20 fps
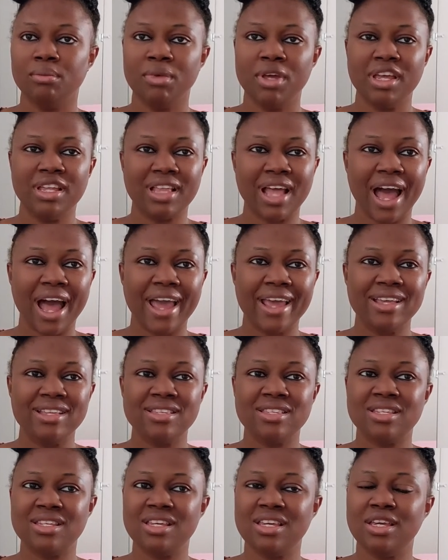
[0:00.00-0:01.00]
be it
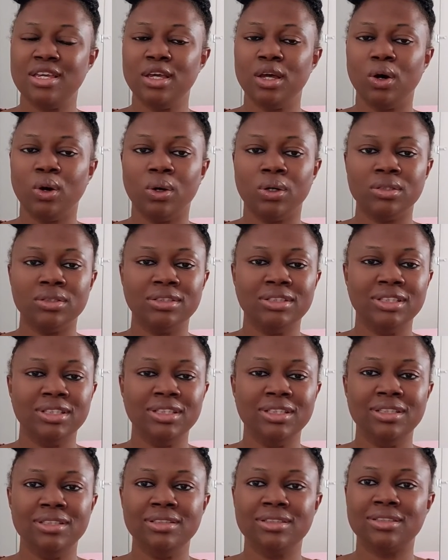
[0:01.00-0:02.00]
IT,
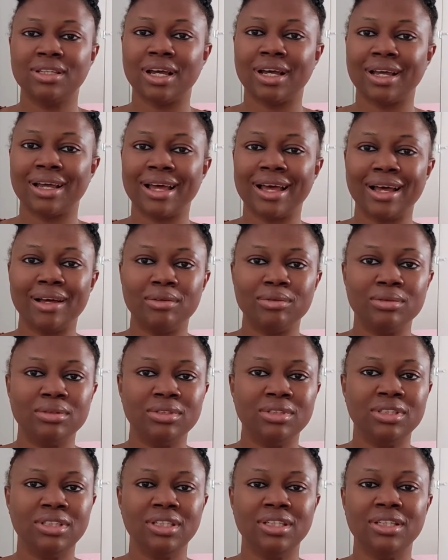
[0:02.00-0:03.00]
audit,
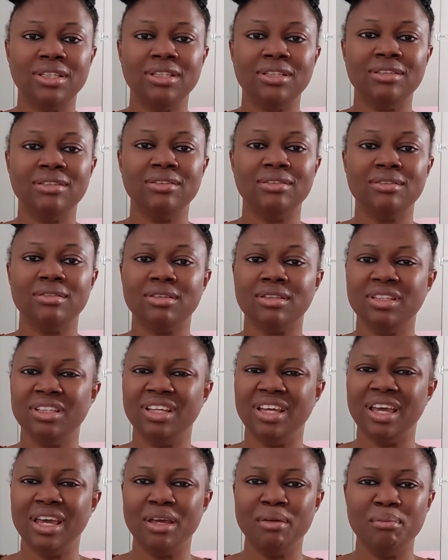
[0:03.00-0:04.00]
accounting,
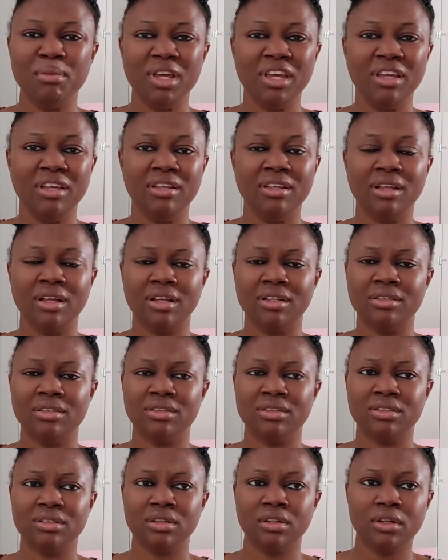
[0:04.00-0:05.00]
gaming,
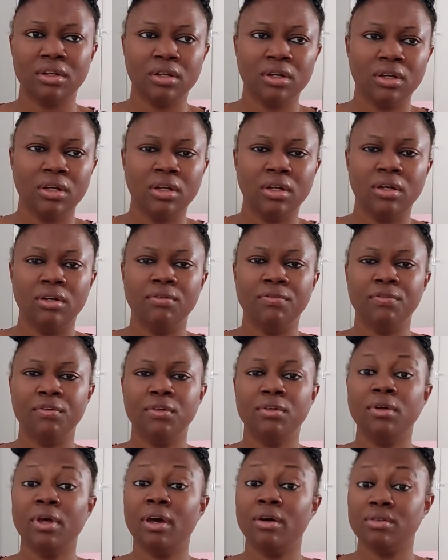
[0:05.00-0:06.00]
and a
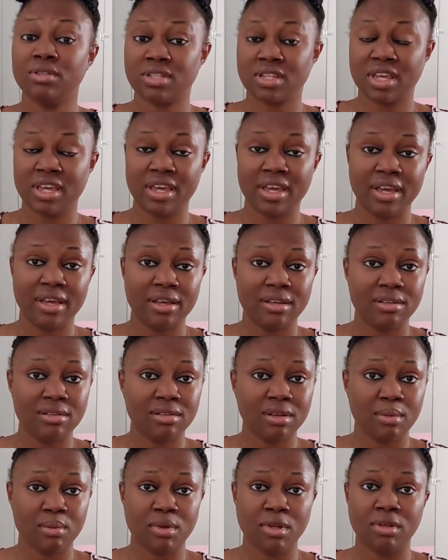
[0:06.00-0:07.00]
few
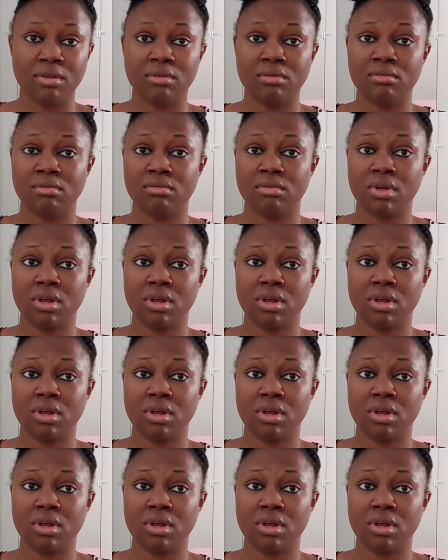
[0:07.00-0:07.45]
healthcare, I mean,